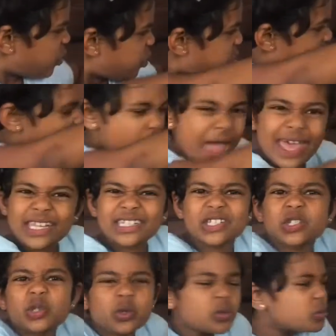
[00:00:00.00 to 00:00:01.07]
wet
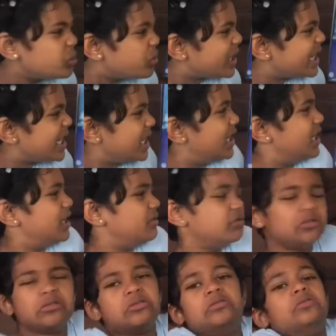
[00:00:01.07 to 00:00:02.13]
green
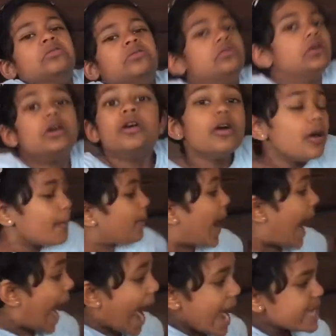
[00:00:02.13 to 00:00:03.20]

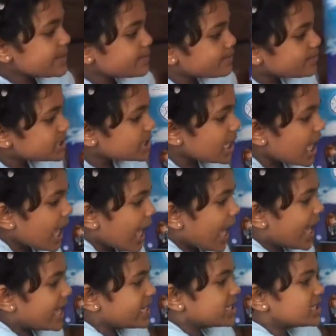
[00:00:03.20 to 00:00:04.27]
pipes,
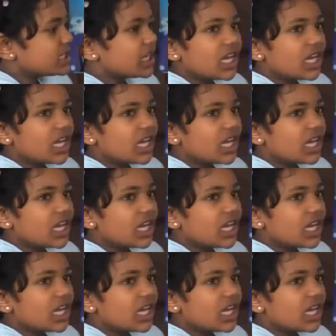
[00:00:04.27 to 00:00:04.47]
and